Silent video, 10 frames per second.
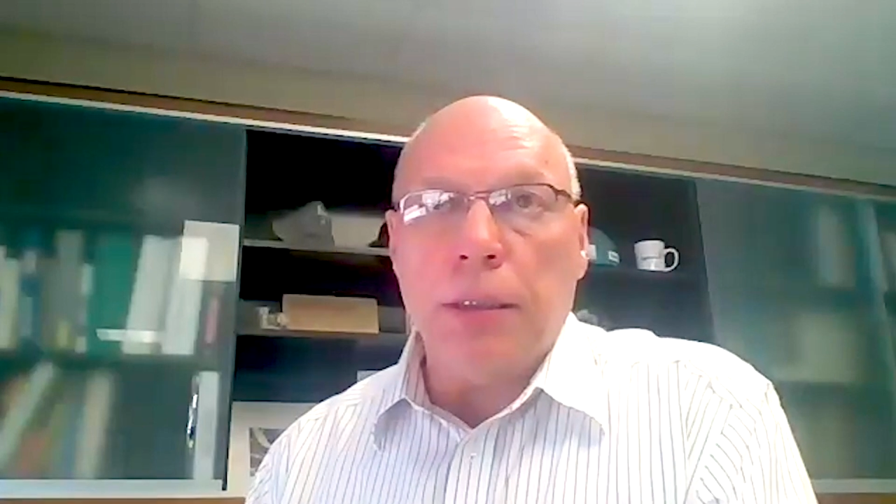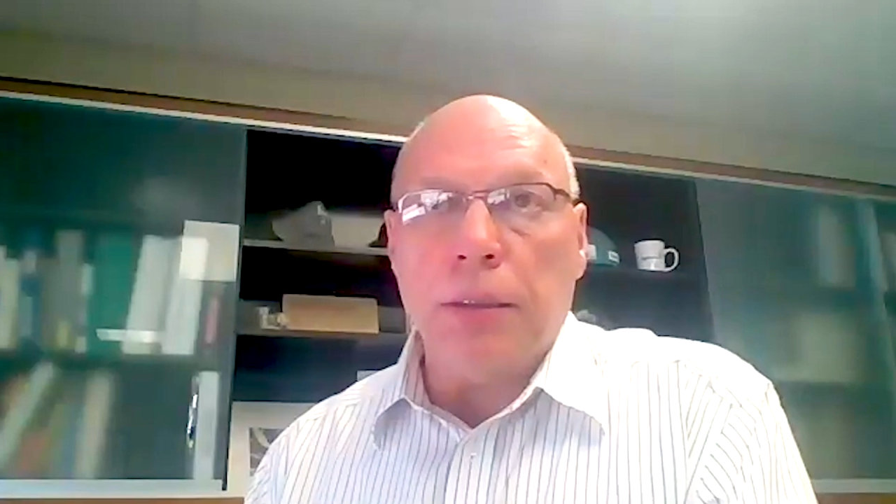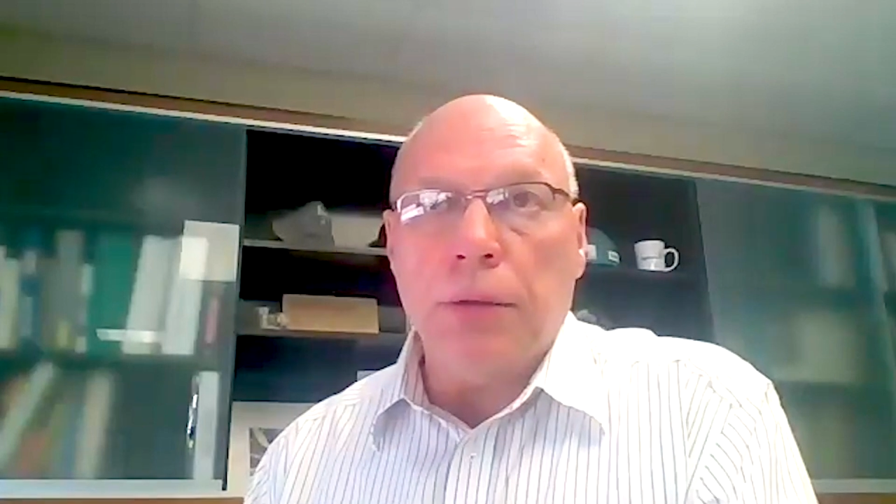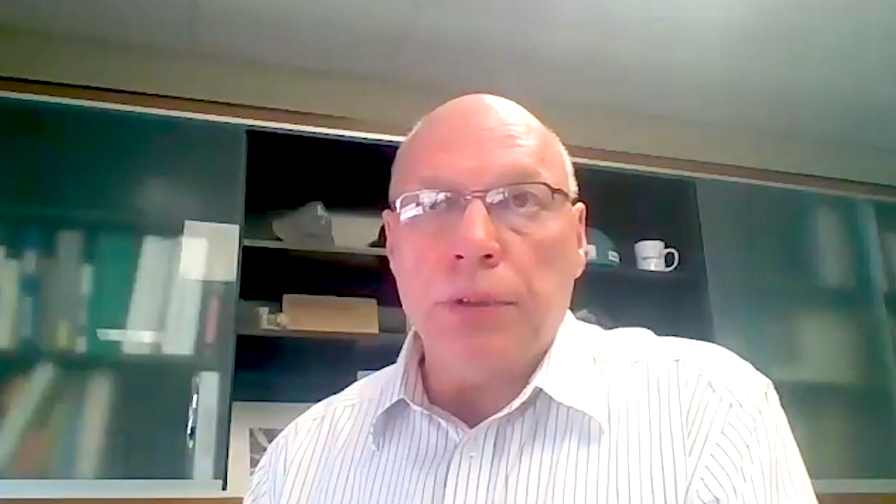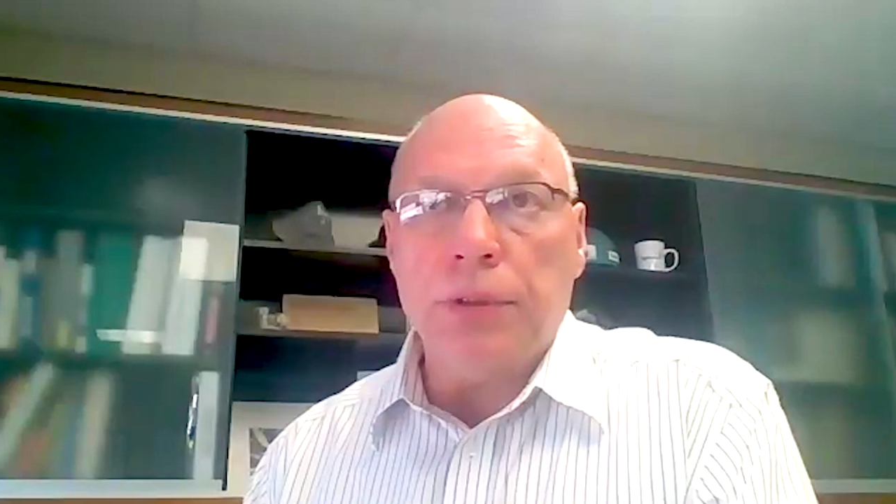
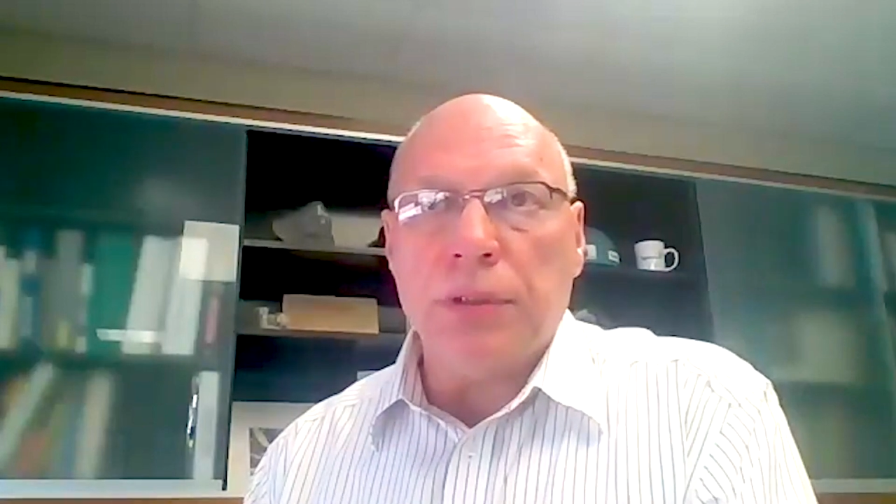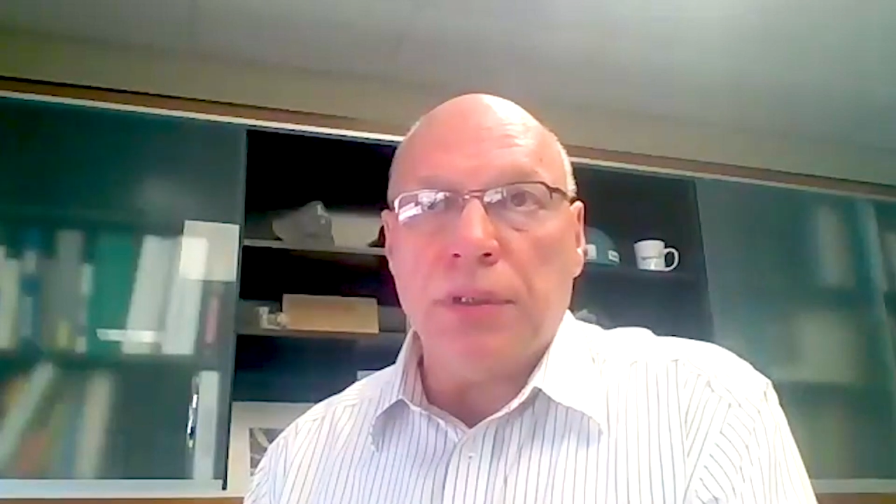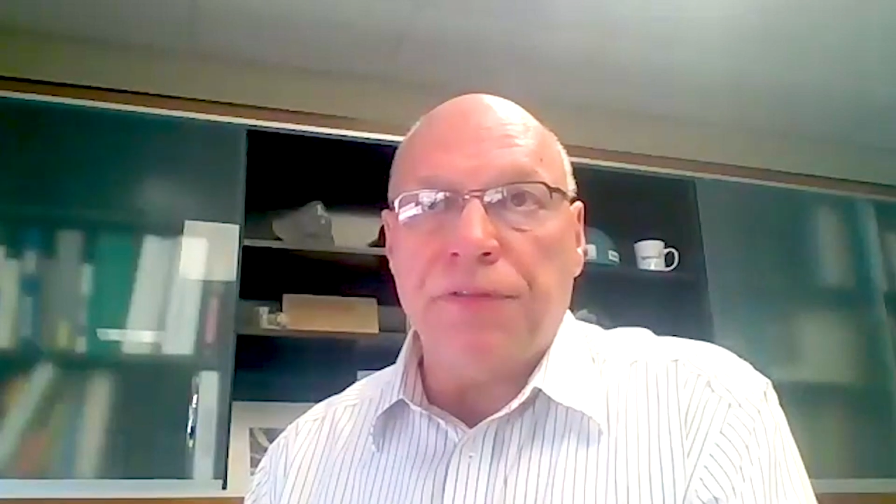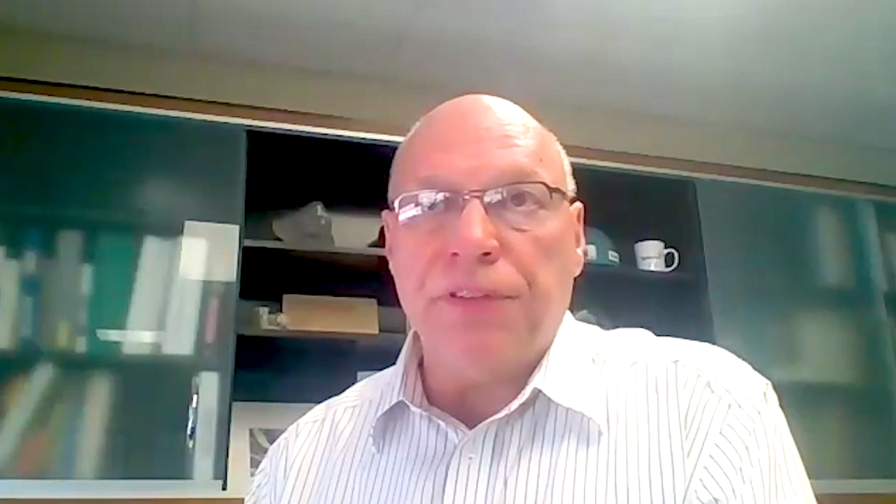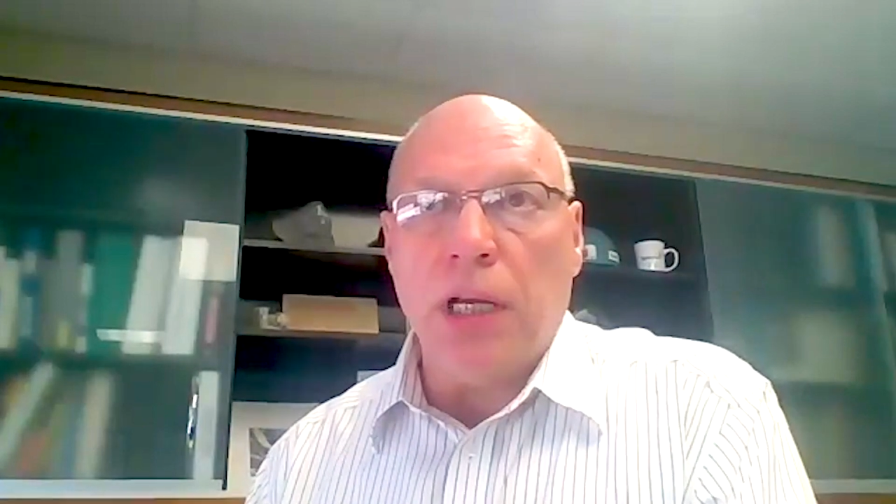was a
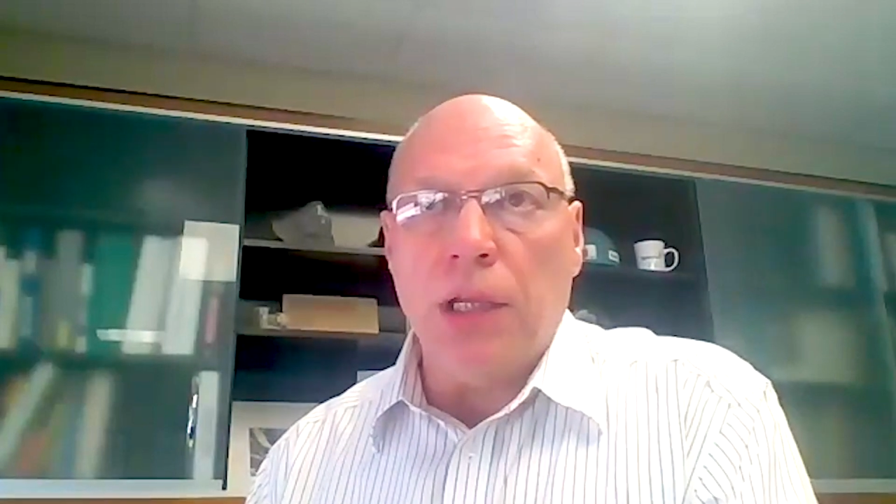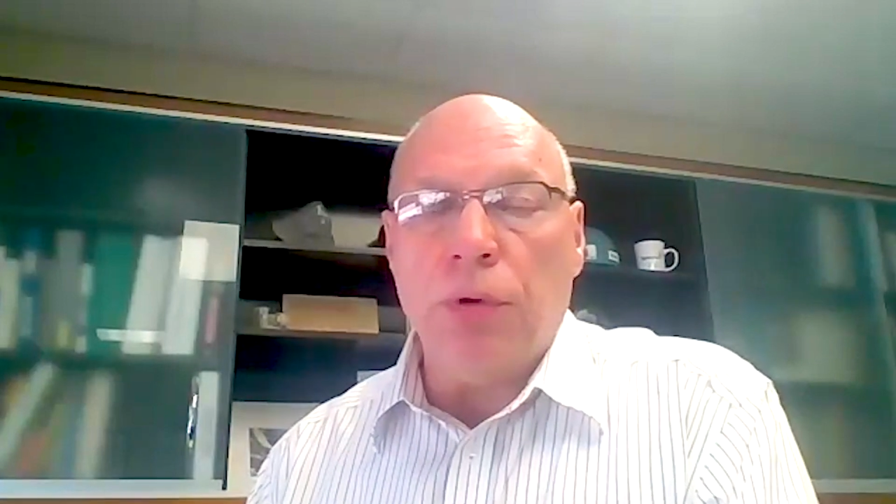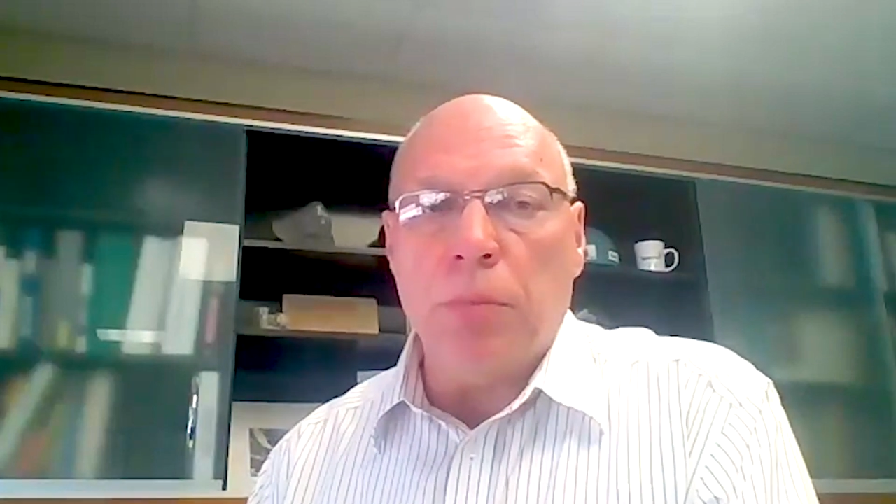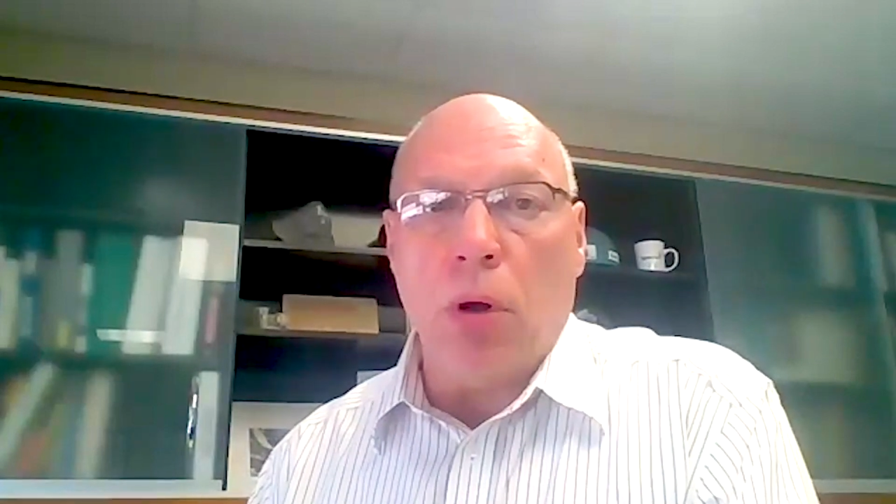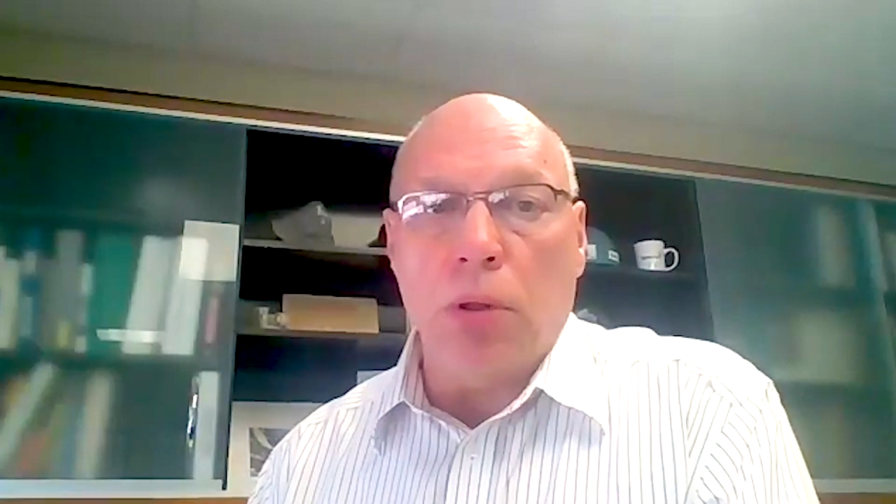fairly
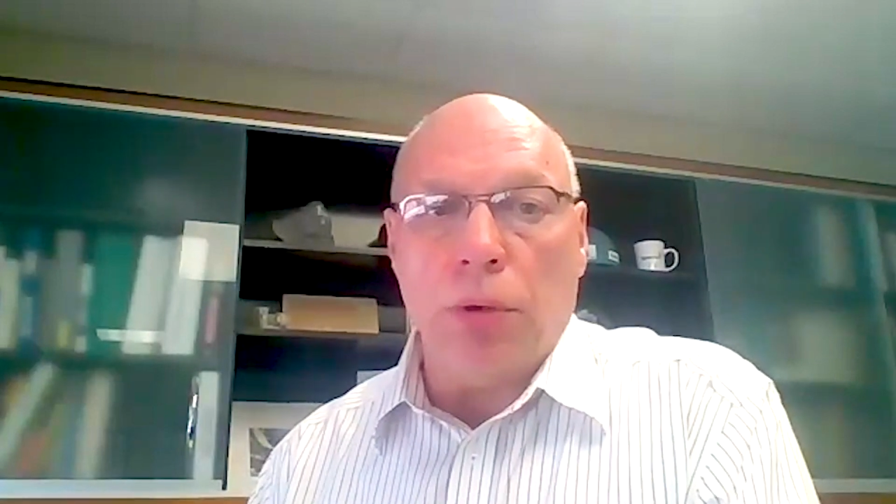remote